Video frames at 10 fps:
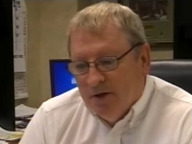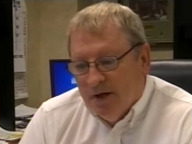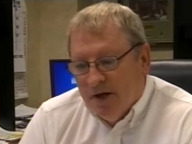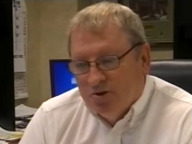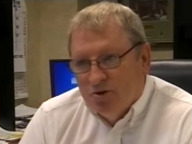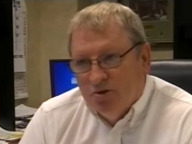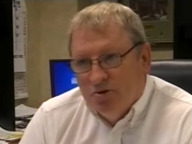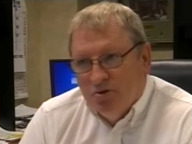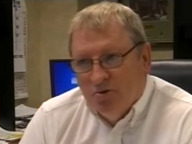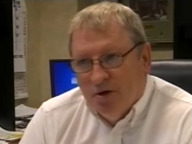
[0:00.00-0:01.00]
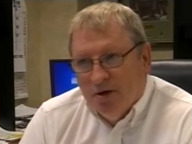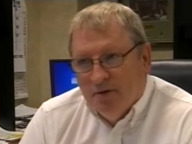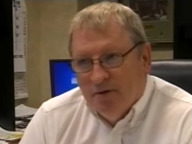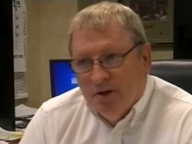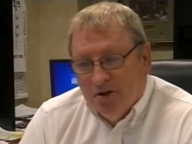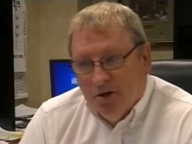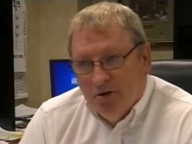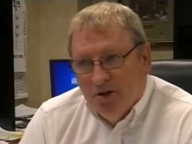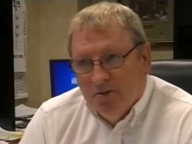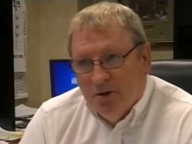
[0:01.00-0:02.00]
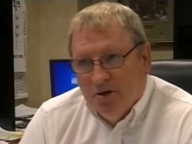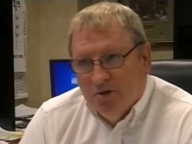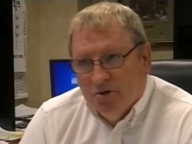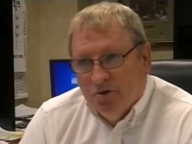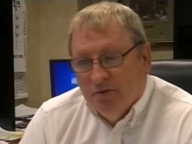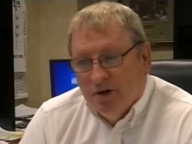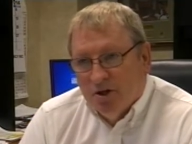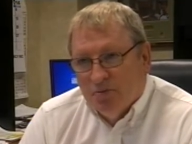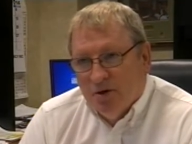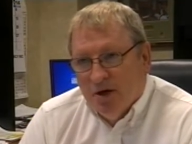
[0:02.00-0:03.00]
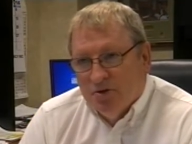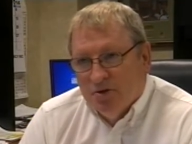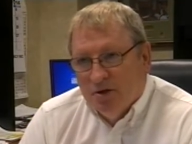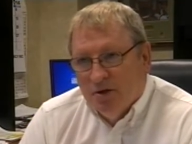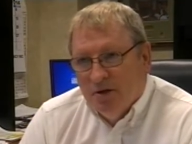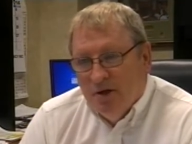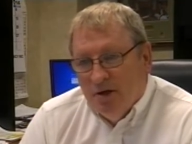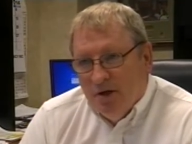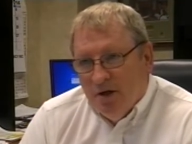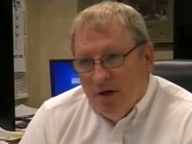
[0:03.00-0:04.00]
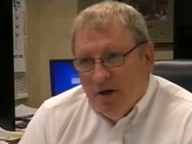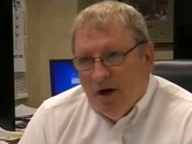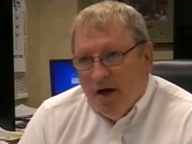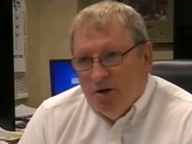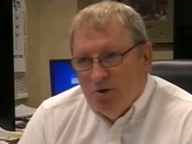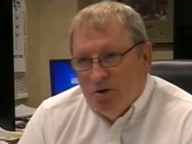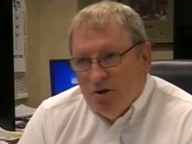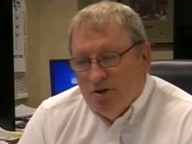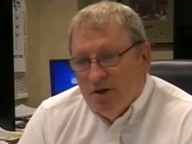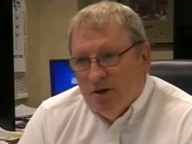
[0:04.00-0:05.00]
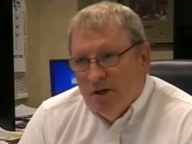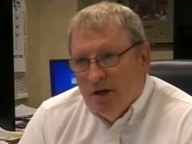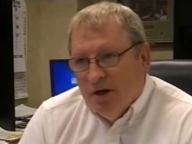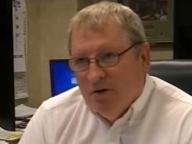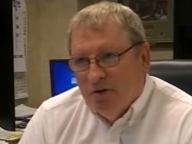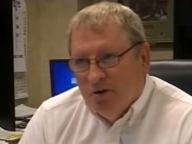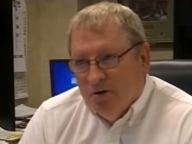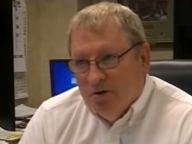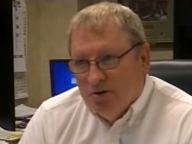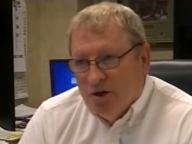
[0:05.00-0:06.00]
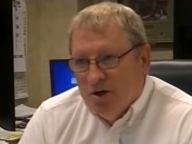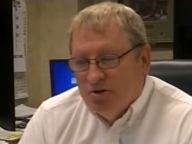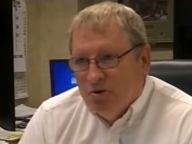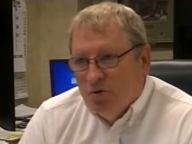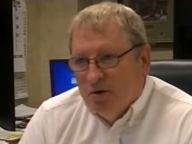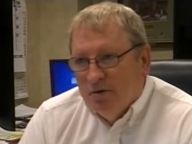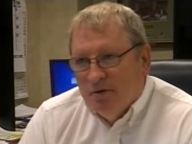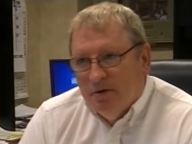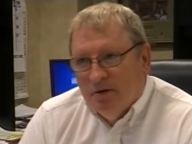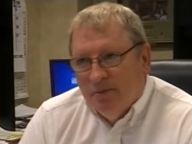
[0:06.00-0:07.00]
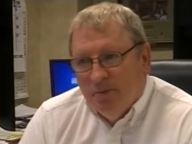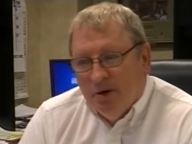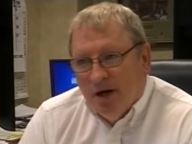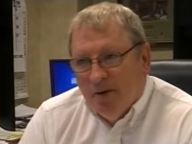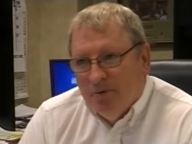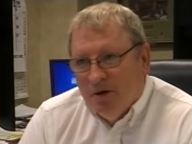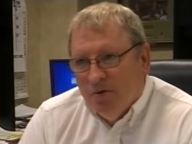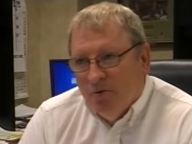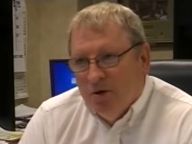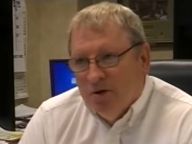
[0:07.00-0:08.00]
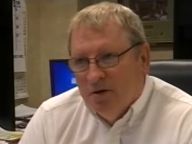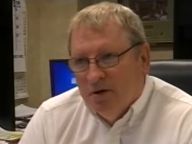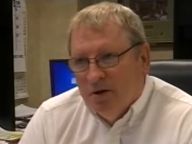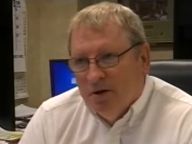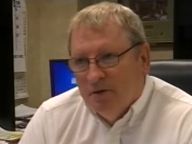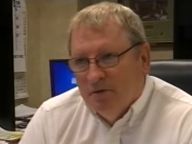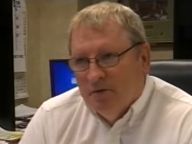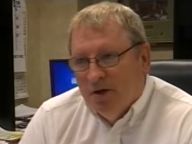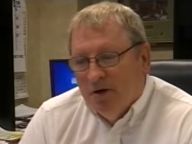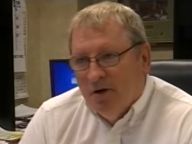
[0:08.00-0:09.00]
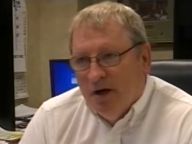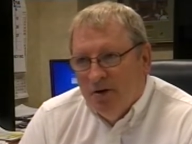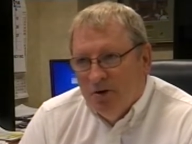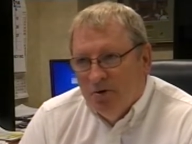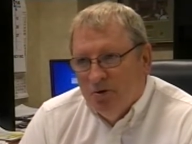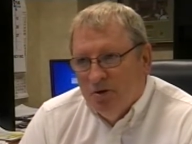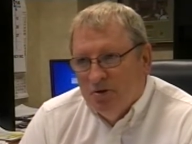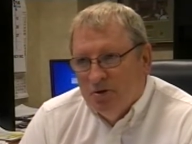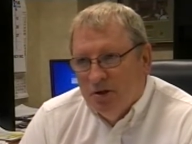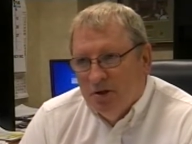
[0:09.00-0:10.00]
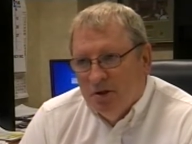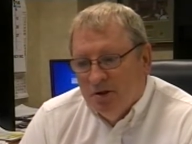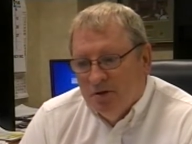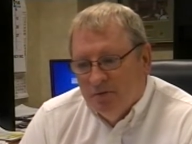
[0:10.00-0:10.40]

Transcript: allows us to uh, interrogate the meter. So if a customer has a high usage and they're curious as to what might be happening, we can uh, take our handheld units and uh,